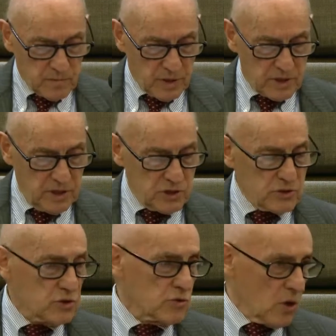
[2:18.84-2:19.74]
but
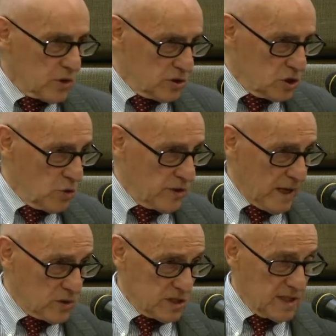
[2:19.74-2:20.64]
Kissinger wrote in
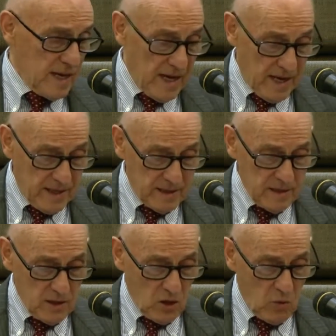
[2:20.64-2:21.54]

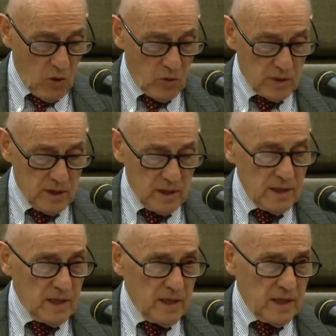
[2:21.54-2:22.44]
2009, quote,
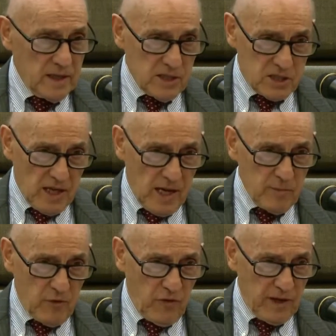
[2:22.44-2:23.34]
it is time
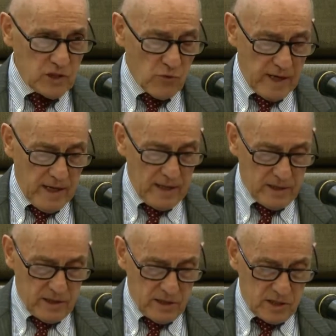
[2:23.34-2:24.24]
to face
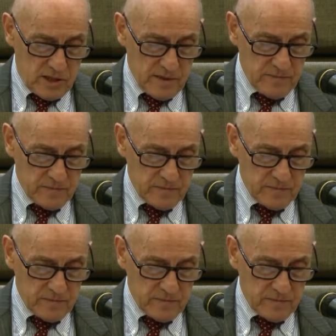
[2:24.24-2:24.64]
realities.